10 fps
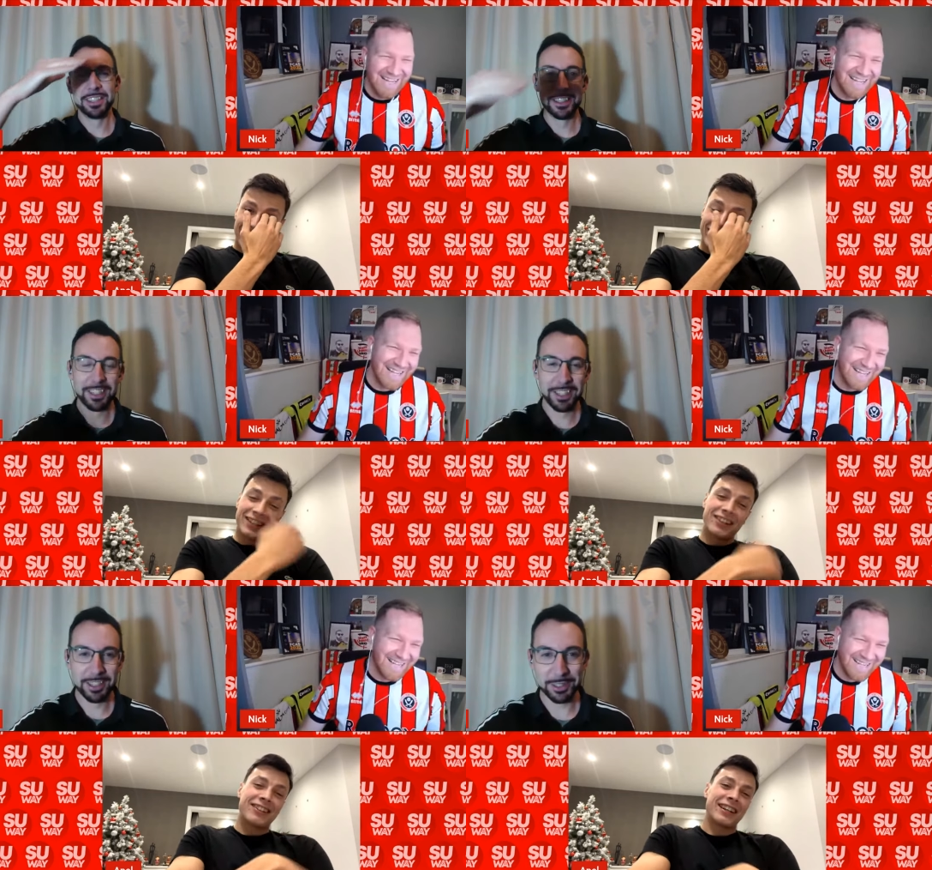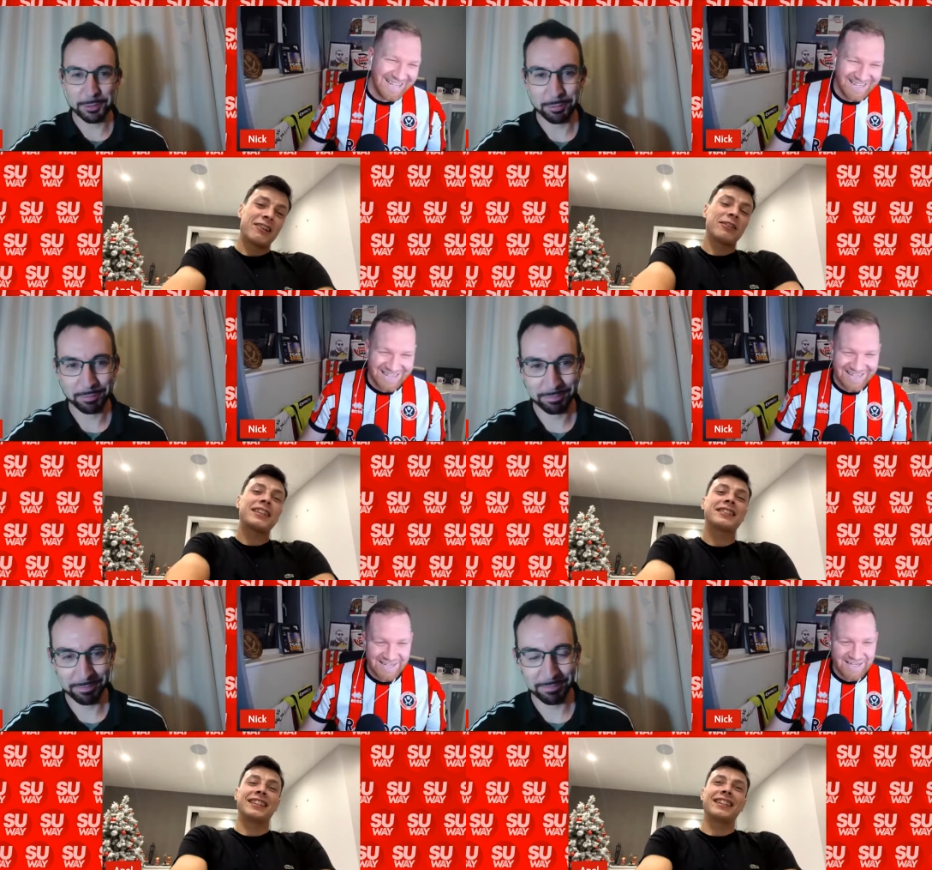Speaker 1: I know. I know.
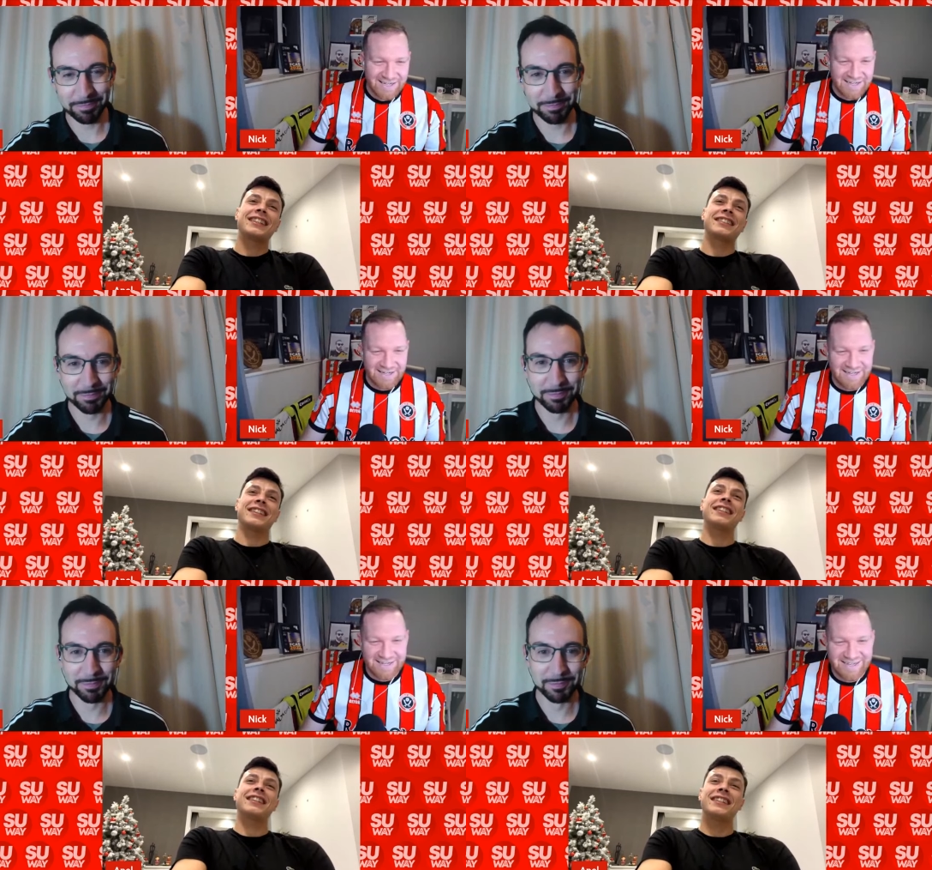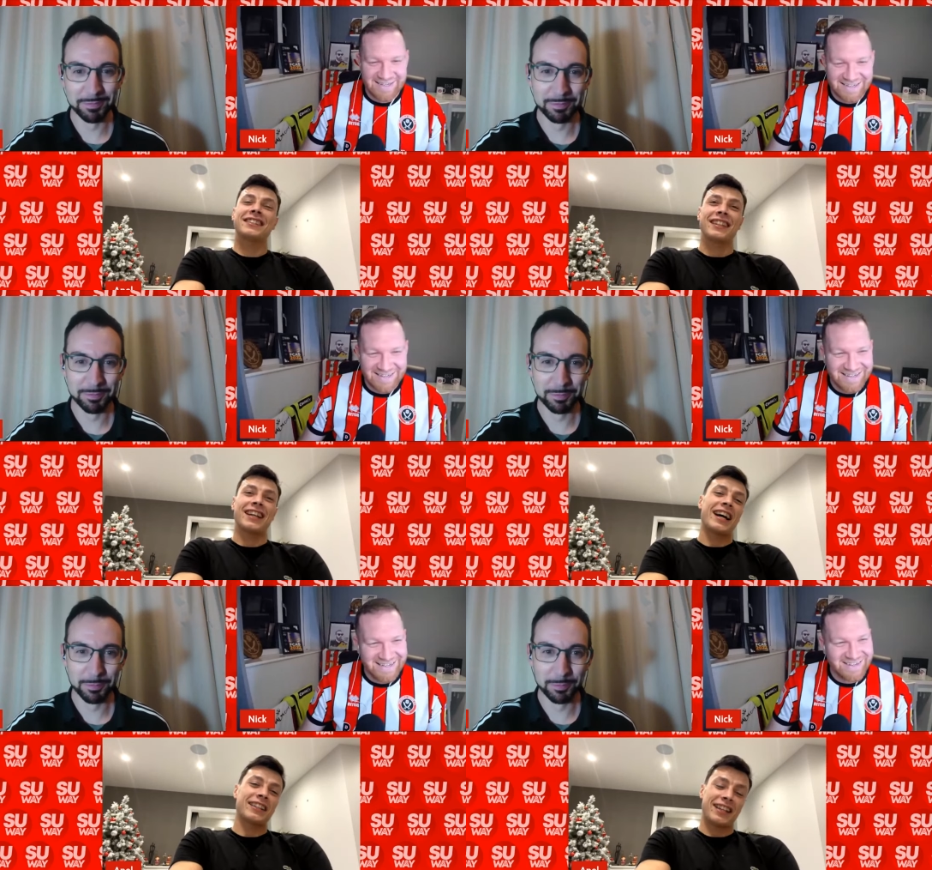Listen, listen, listen.
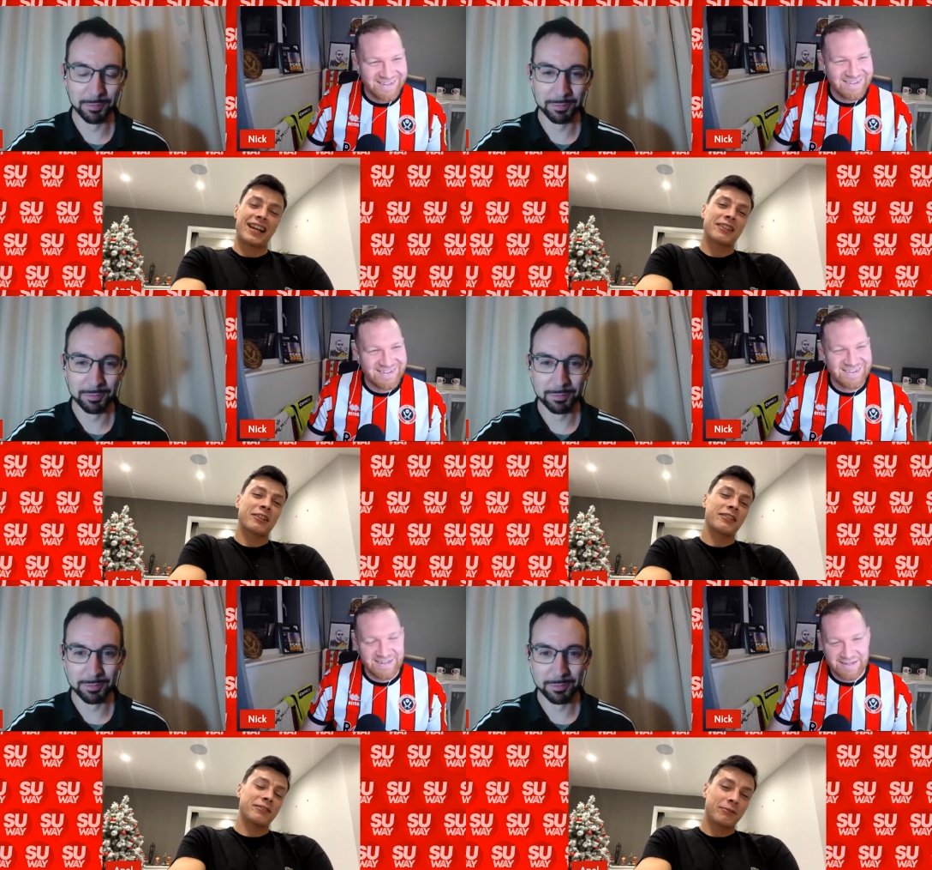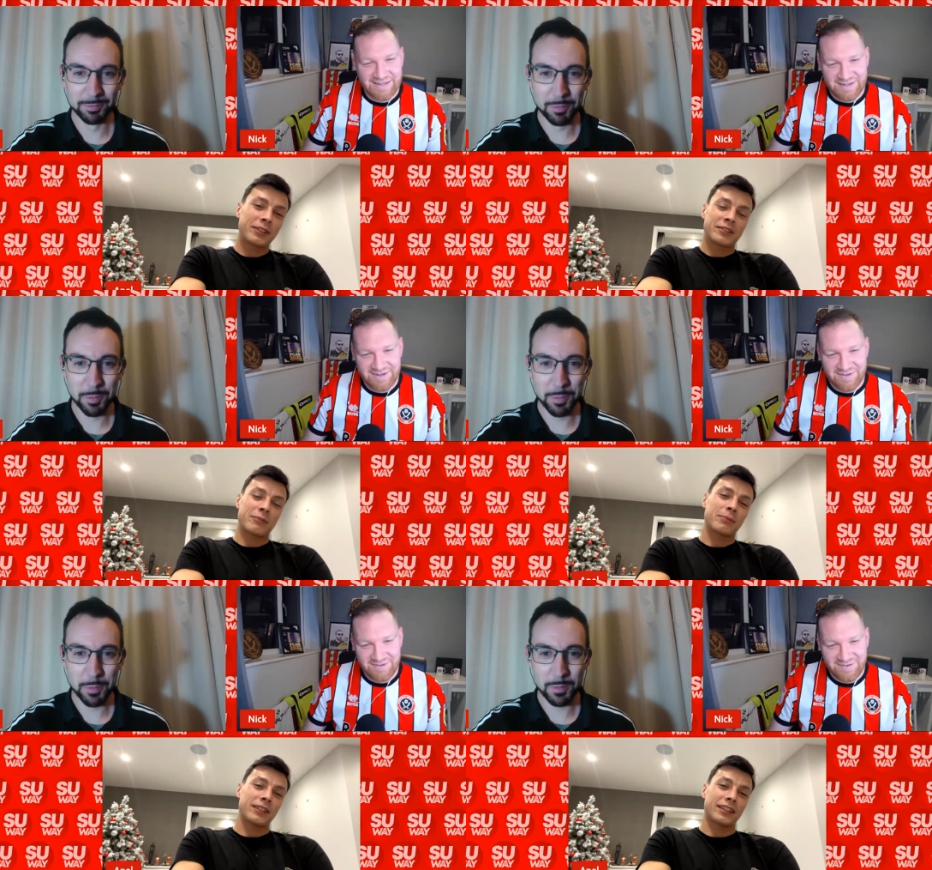I had I had a
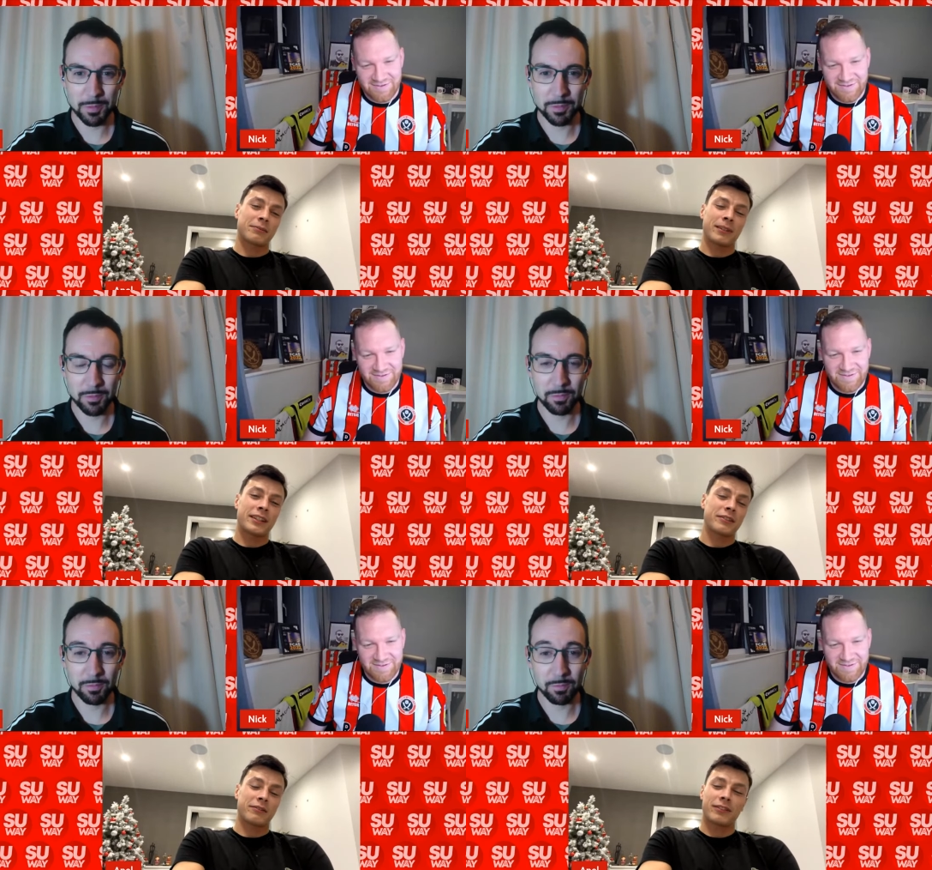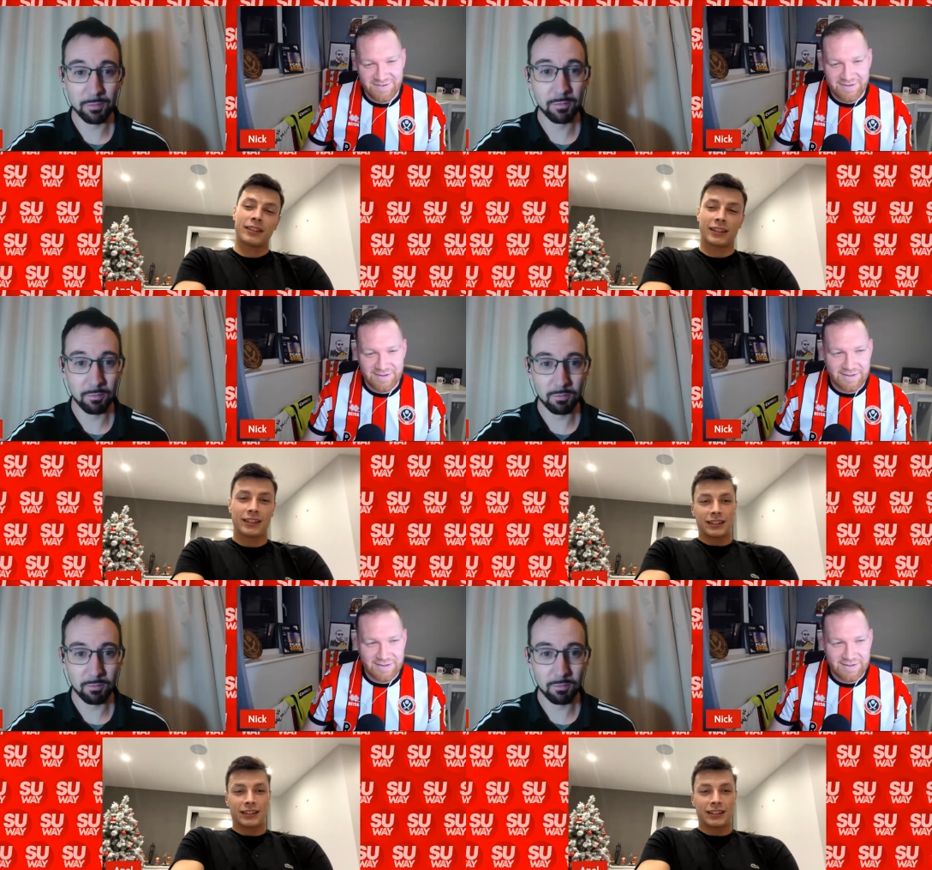reasonable explanation for that.